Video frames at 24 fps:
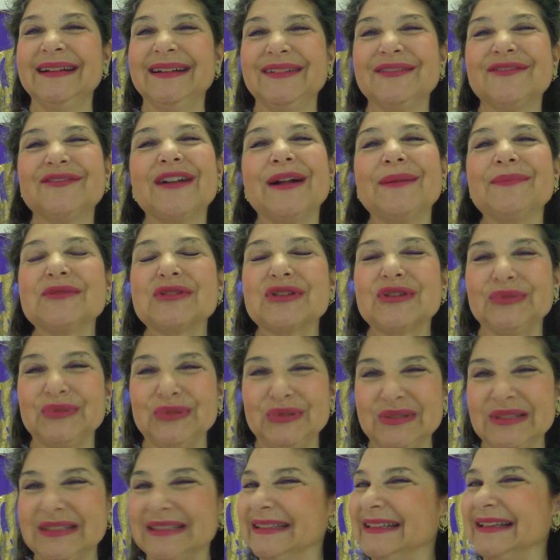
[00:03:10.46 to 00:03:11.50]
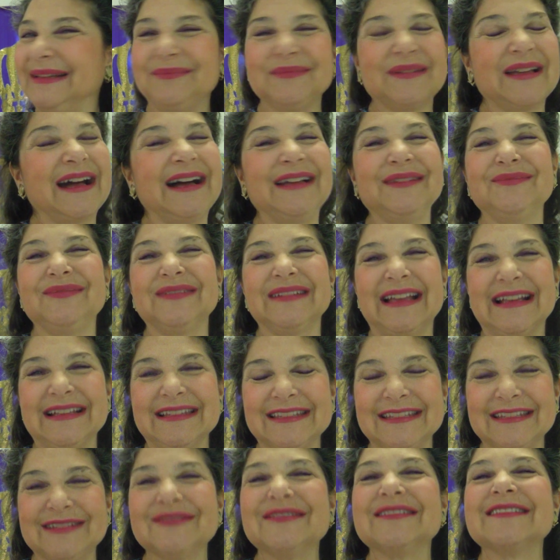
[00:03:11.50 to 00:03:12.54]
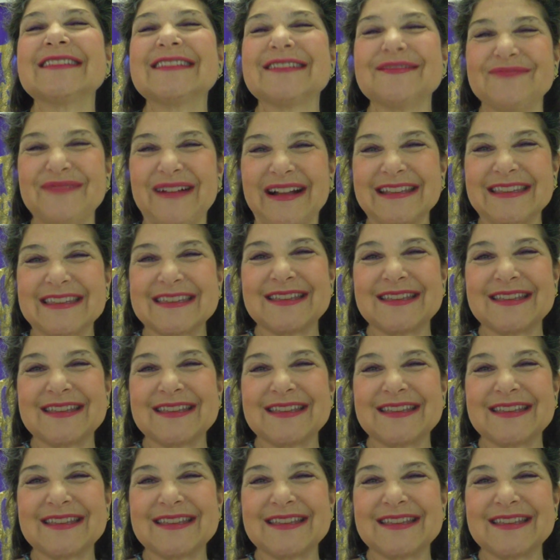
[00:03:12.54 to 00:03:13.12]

From Jerusalem, God bless you and Shabbat